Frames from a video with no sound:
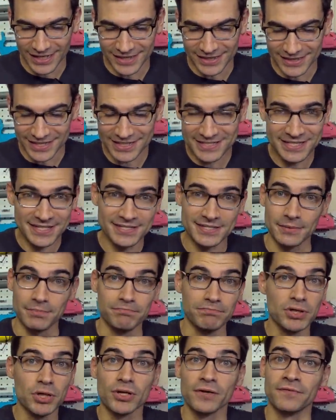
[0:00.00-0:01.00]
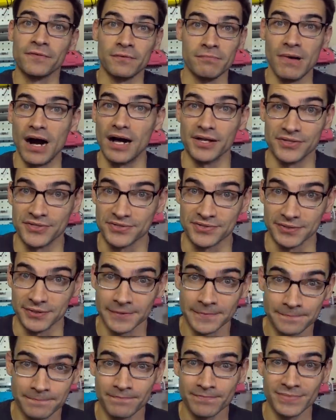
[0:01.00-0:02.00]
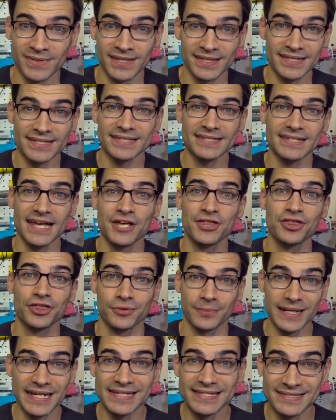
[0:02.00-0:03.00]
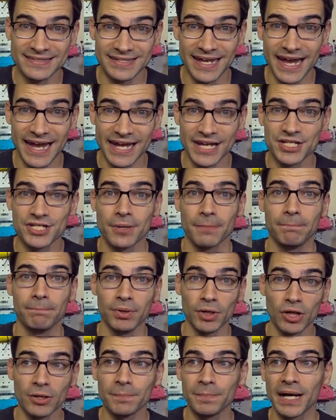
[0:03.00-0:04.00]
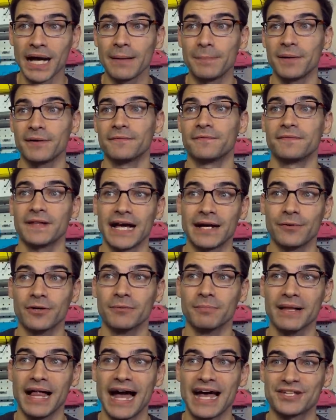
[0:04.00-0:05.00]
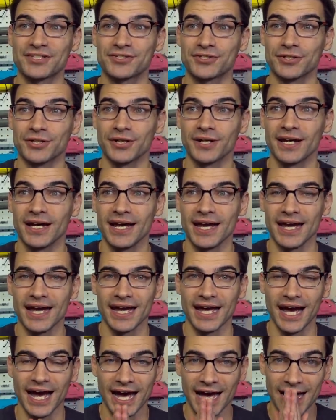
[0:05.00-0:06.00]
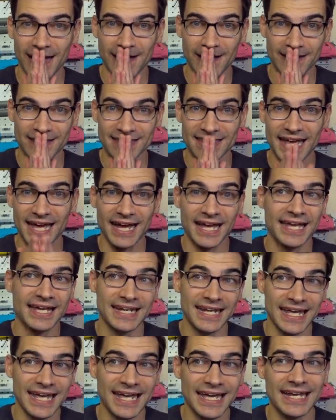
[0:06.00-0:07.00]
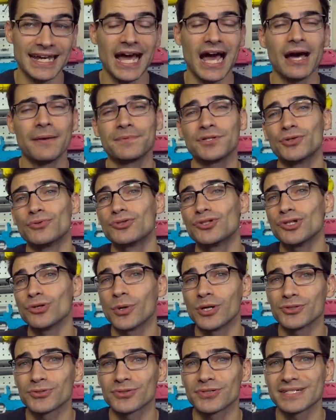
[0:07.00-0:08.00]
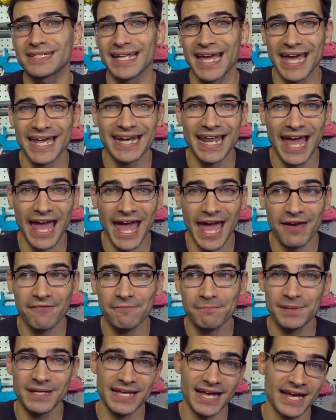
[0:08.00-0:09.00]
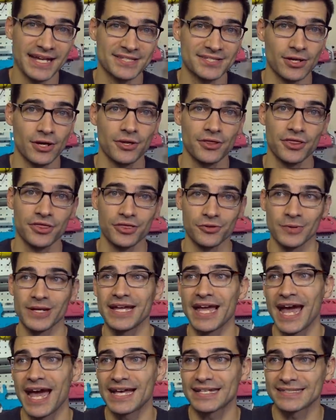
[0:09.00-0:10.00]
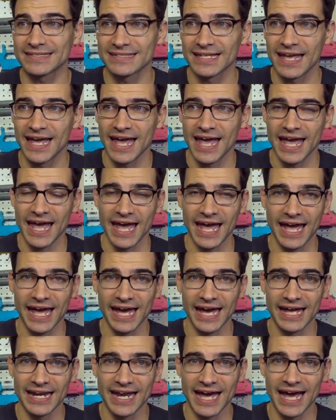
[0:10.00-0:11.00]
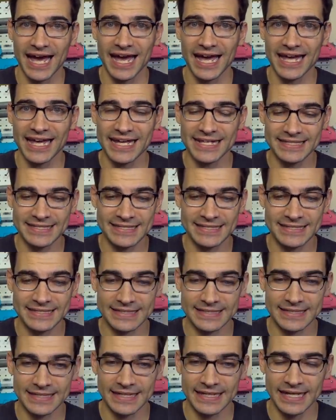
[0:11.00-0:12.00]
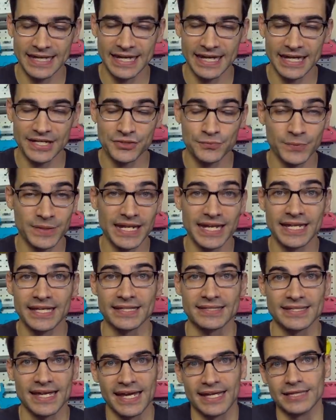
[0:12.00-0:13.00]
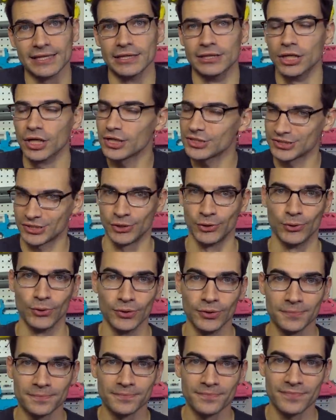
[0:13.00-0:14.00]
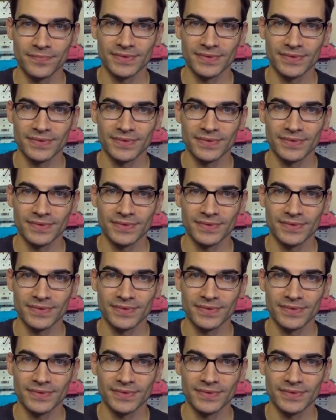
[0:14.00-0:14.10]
a beautiful monster. This is a three-stage Bullpup flywheel blaster that can hit up to 210 FPS on 3S. And it's ridiculous. It looks cool.